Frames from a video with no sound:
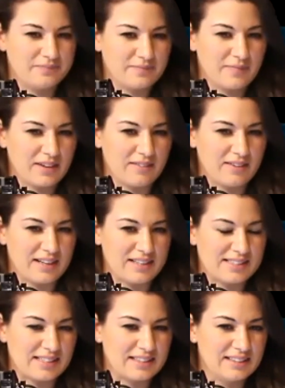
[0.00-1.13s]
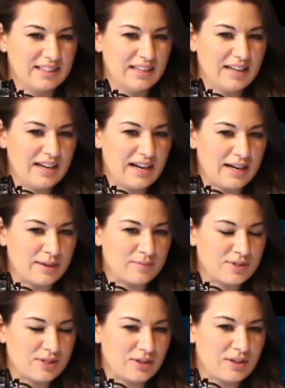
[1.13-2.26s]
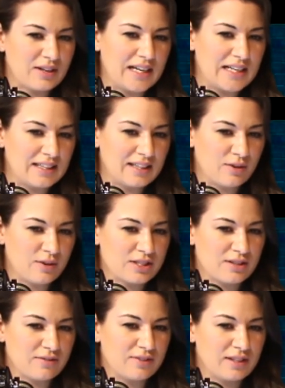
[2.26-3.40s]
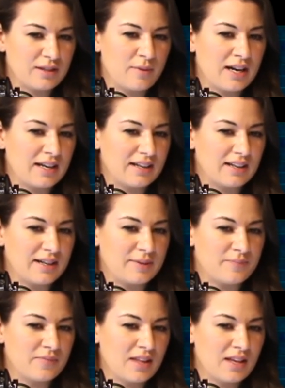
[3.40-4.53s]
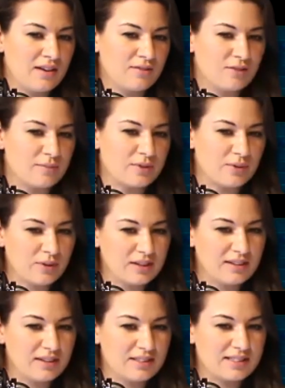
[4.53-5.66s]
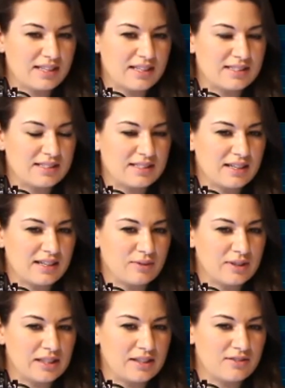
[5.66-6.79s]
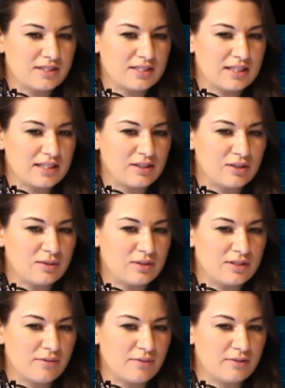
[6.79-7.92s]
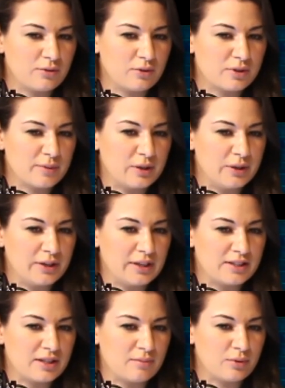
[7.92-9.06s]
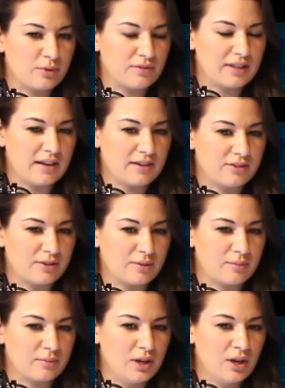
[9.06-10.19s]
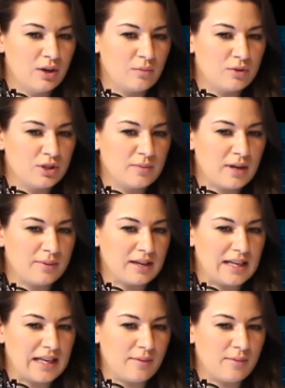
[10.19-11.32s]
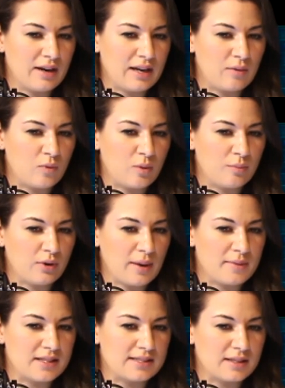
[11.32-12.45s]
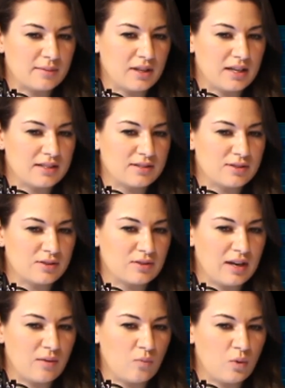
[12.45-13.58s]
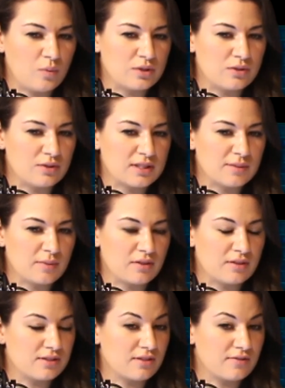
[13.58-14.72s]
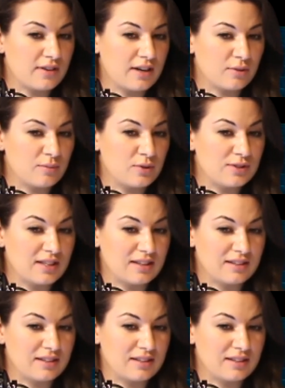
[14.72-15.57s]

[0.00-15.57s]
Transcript: great answer. So another question for Nimai from Zoran. He says, really interesting, you're using reinforcement learning to improve the algorithm. Would you be able to elaborate what parameters it applies to and what was your experience so far from using it?